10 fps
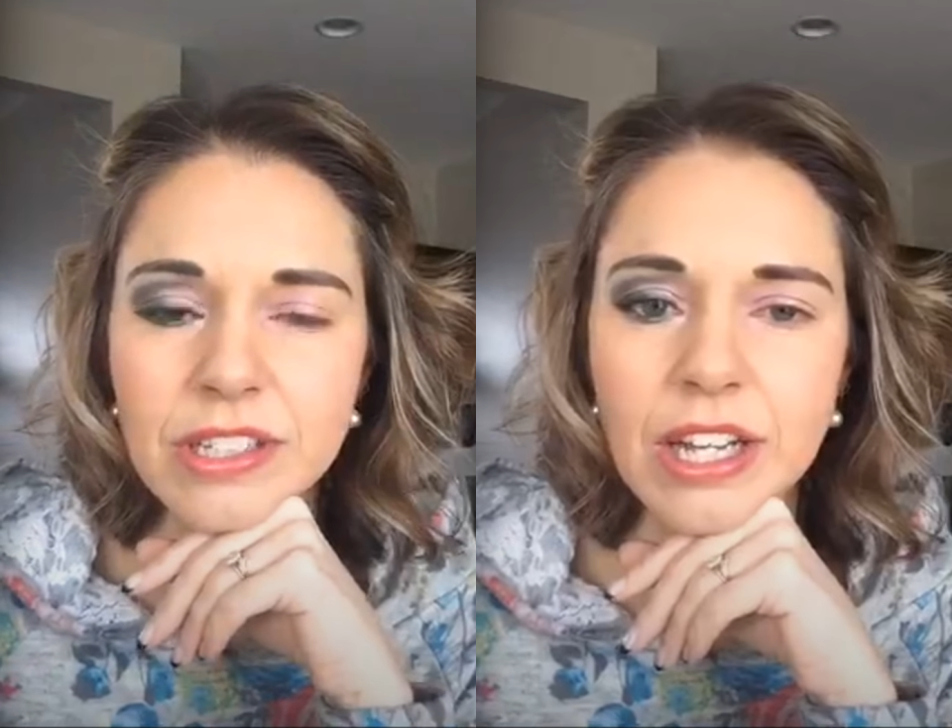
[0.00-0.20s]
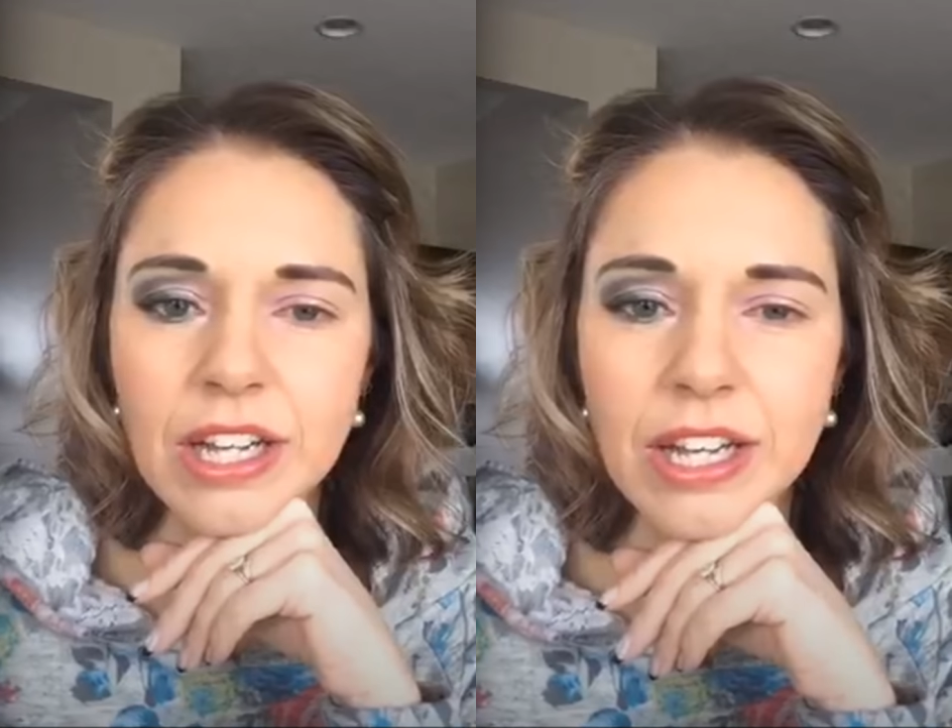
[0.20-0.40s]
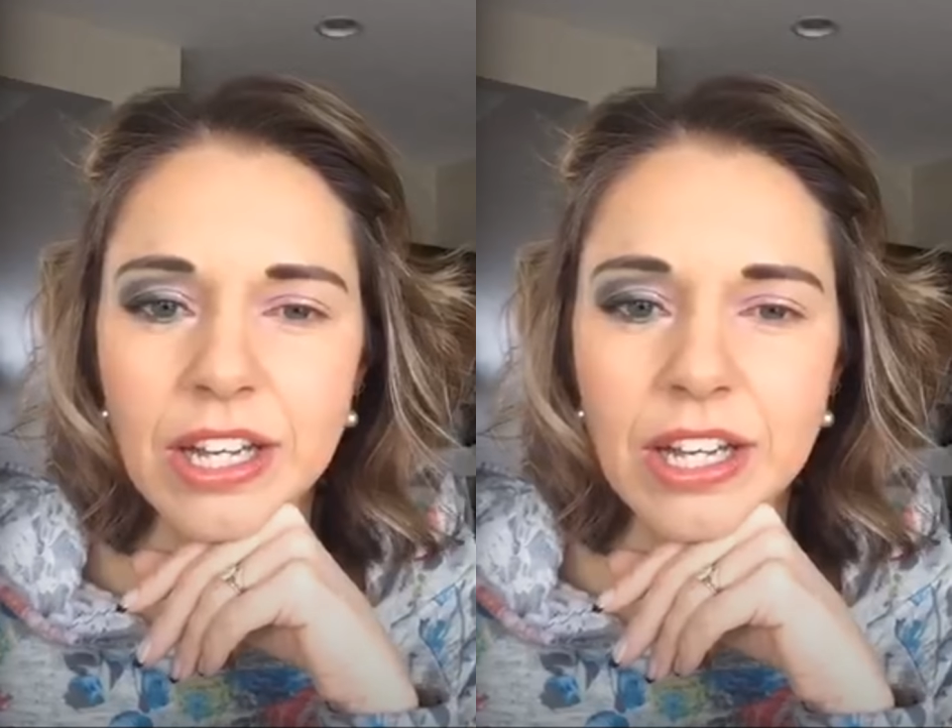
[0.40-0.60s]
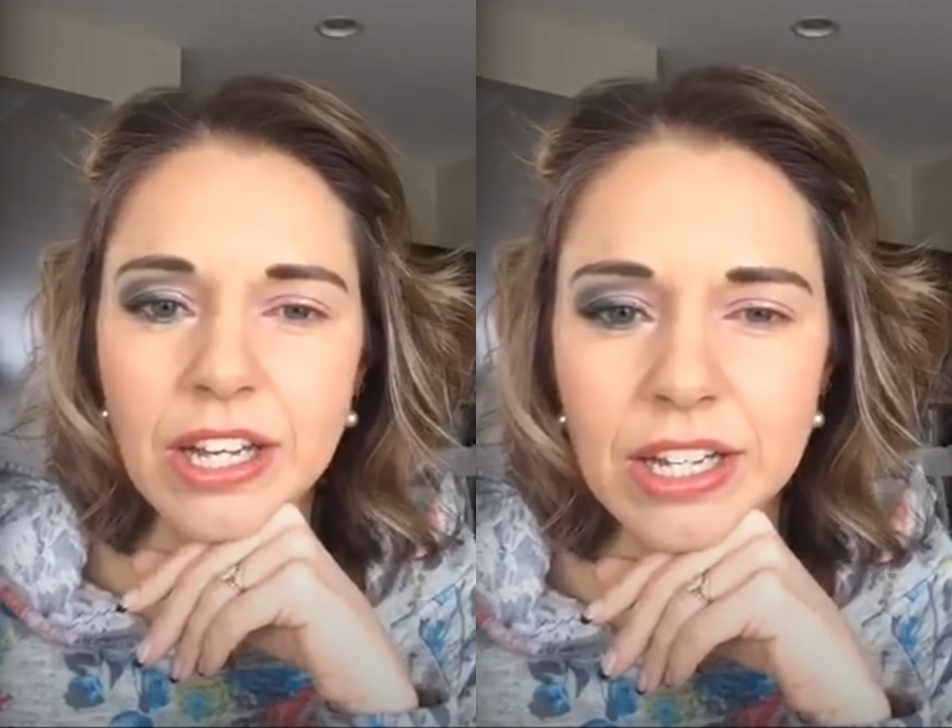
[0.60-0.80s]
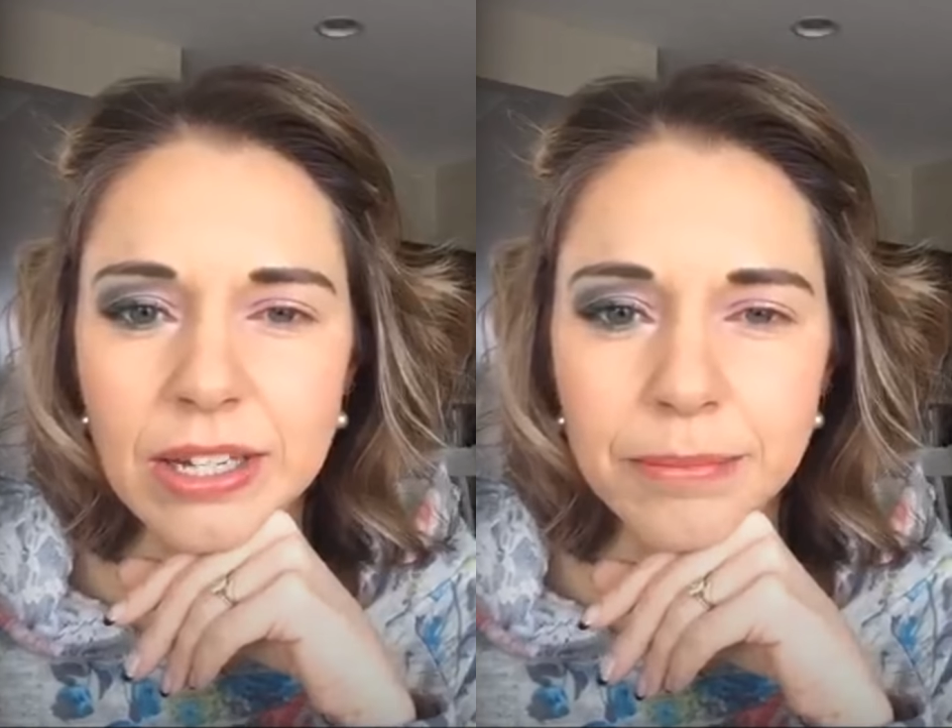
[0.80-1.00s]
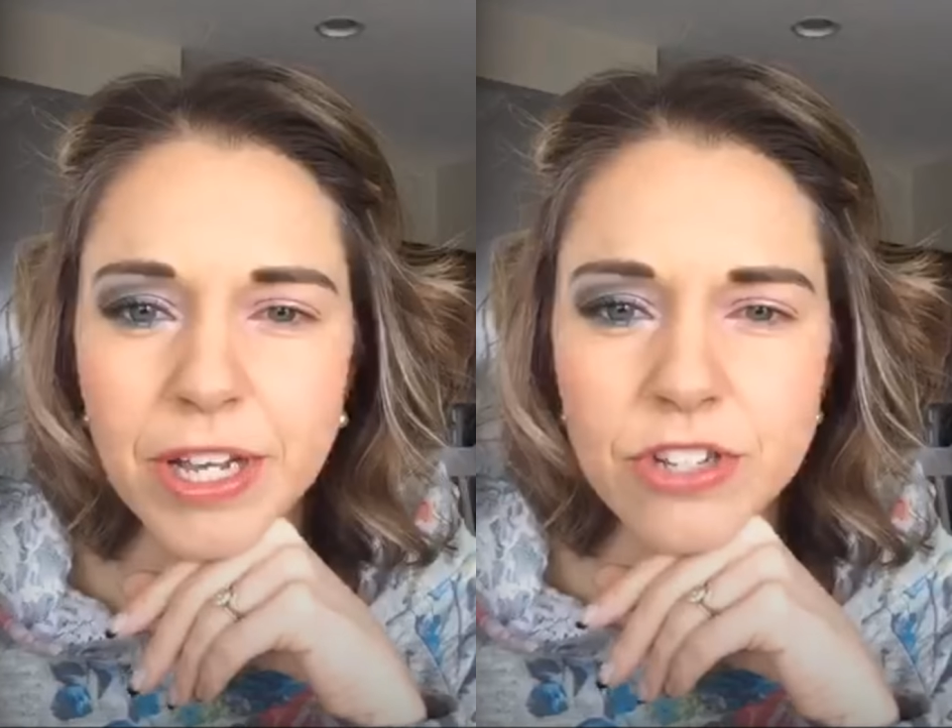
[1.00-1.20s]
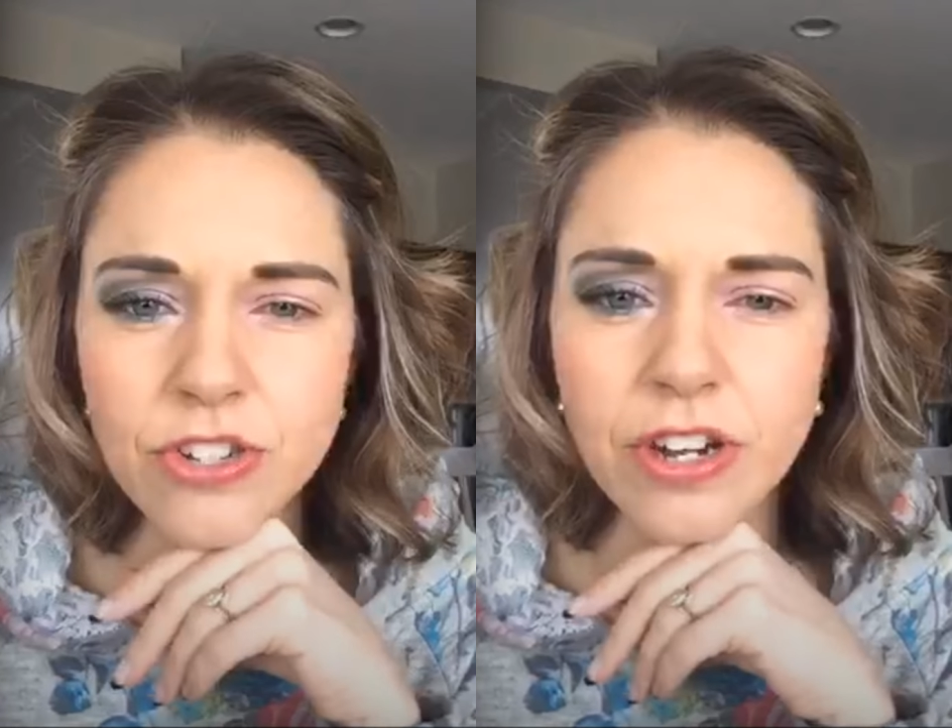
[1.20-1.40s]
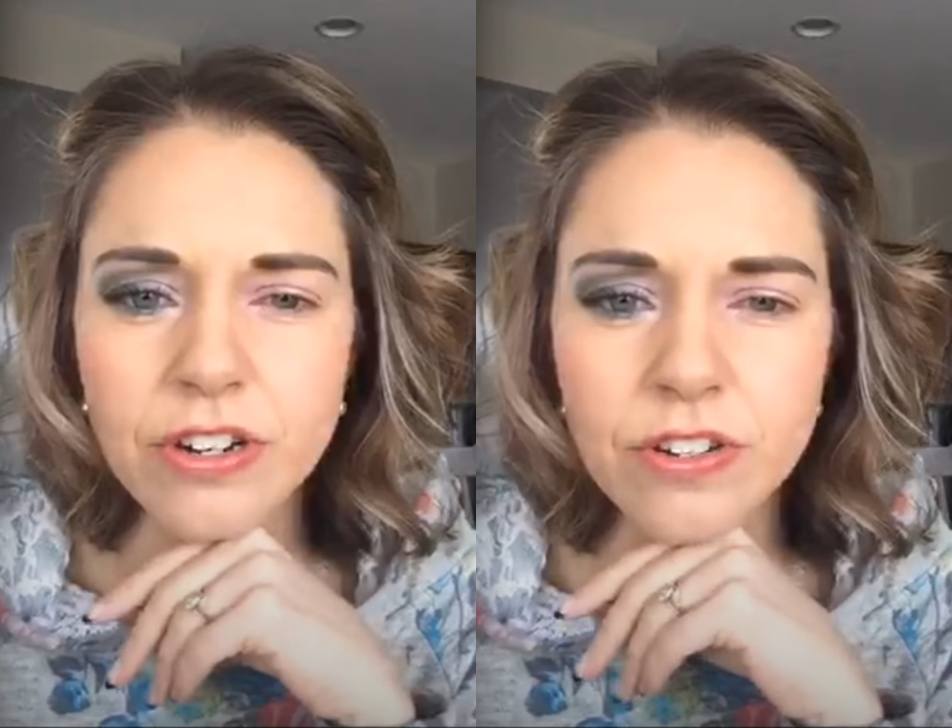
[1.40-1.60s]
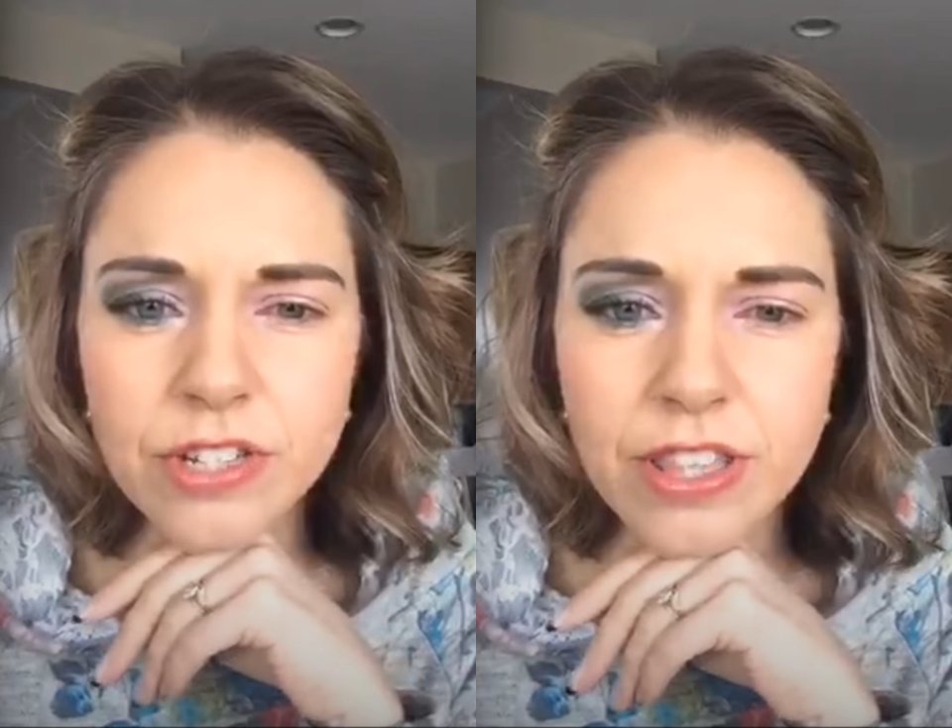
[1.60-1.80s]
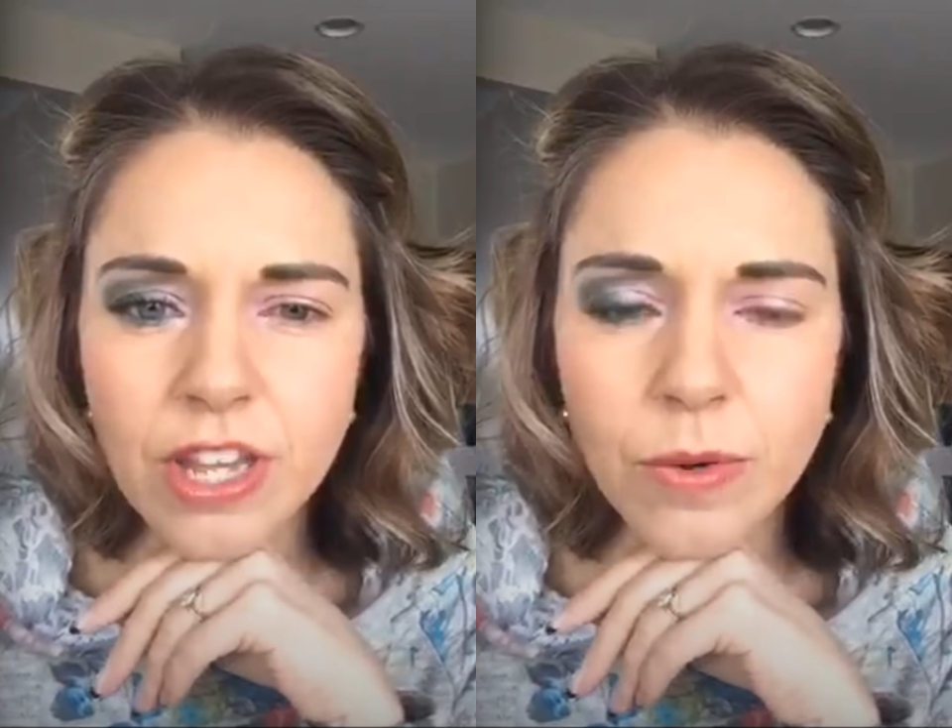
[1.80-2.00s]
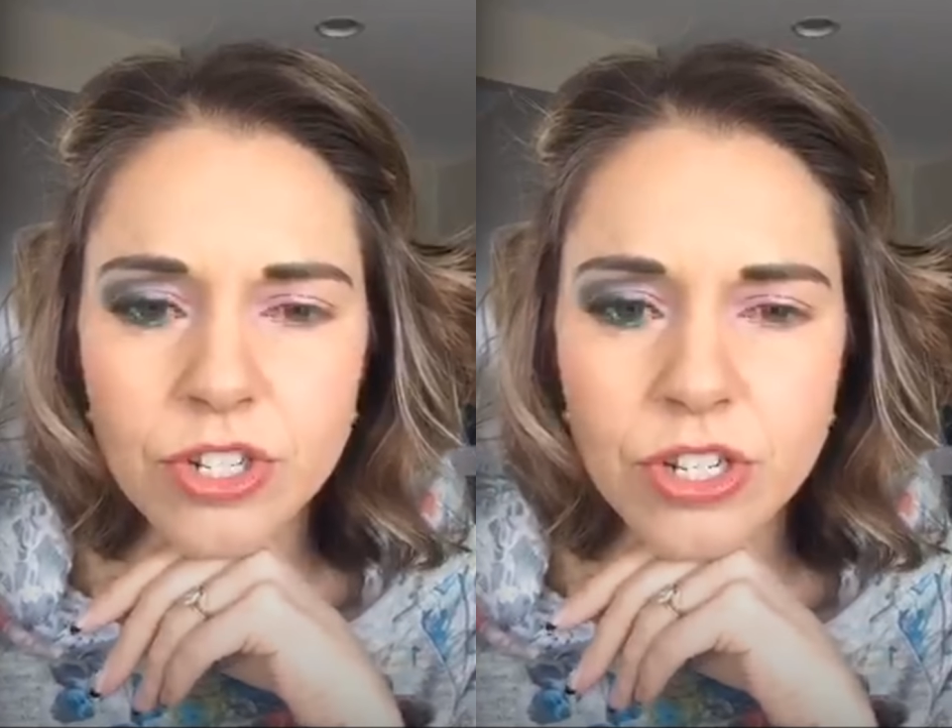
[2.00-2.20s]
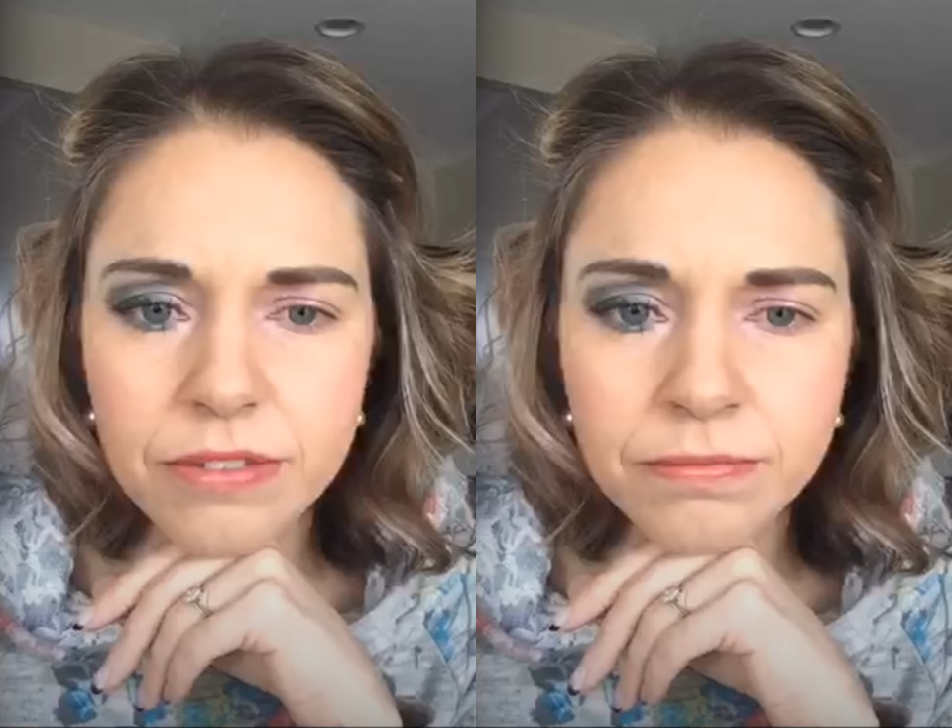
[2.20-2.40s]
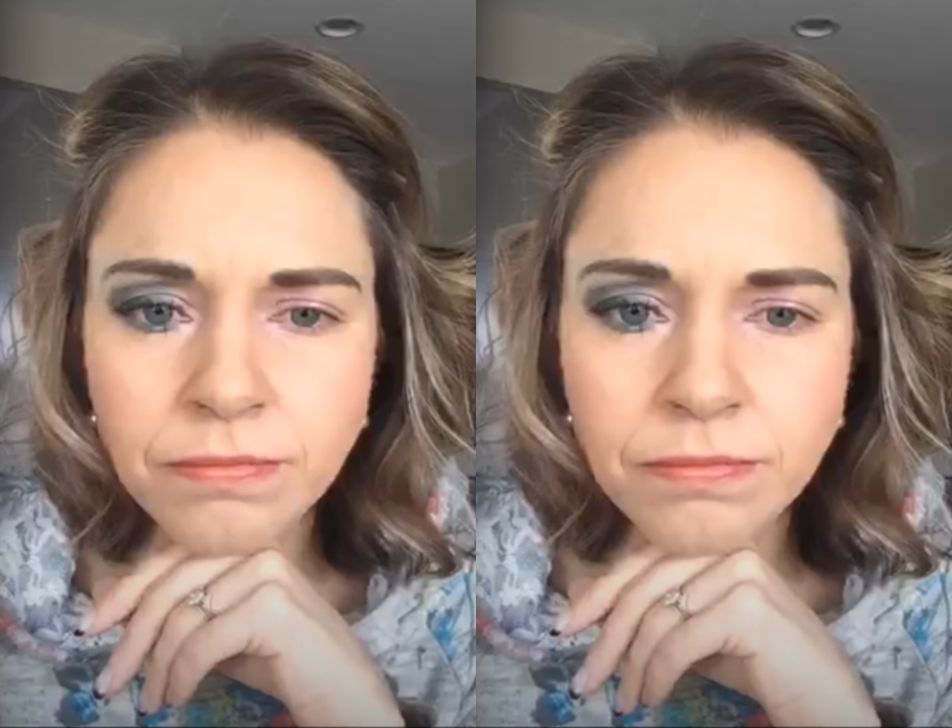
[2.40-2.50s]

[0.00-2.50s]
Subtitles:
I'm not sure I understand that question.